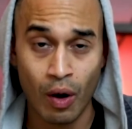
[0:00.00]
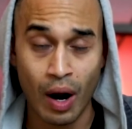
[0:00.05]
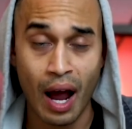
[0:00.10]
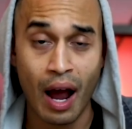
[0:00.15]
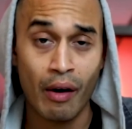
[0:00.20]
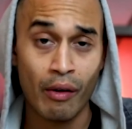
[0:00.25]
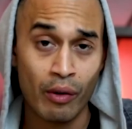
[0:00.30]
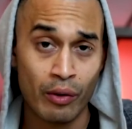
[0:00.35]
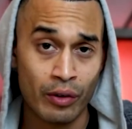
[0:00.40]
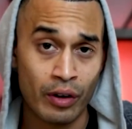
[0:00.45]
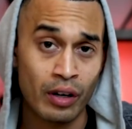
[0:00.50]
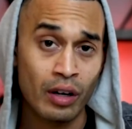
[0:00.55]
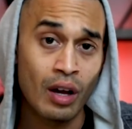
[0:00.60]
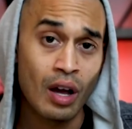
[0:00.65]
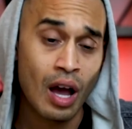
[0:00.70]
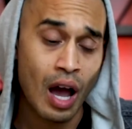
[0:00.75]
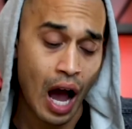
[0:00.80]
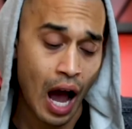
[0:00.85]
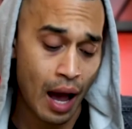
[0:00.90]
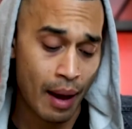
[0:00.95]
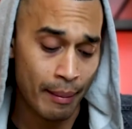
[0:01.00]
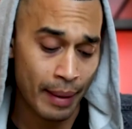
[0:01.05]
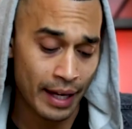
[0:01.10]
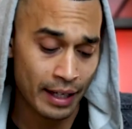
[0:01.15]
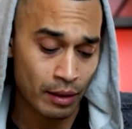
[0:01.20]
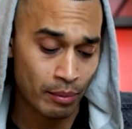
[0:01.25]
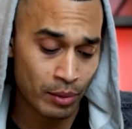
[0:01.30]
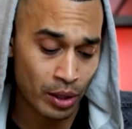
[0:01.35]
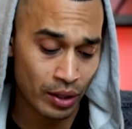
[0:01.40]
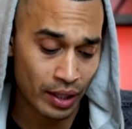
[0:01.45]
However, I am a
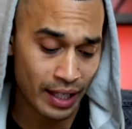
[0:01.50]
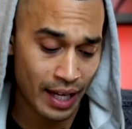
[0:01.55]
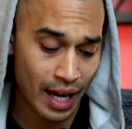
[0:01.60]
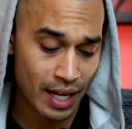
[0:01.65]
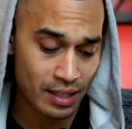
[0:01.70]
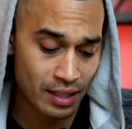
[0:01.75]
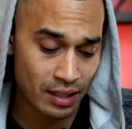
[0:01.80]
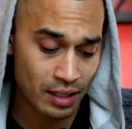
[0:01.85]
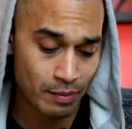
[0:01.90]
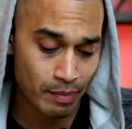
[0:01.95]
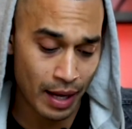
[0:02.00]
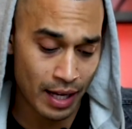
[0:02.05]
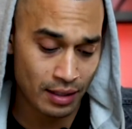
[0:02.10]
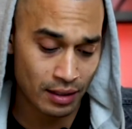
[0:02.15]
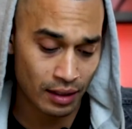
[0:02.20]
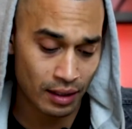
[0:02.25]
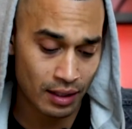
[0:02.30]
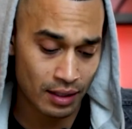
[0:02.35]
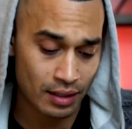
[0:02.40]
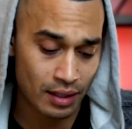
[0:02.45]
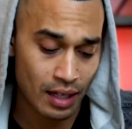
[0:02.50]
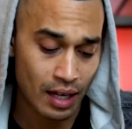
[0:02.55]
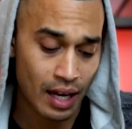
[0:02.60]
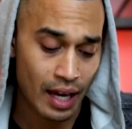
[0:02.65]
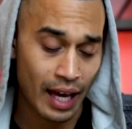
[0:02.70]
communication specialist,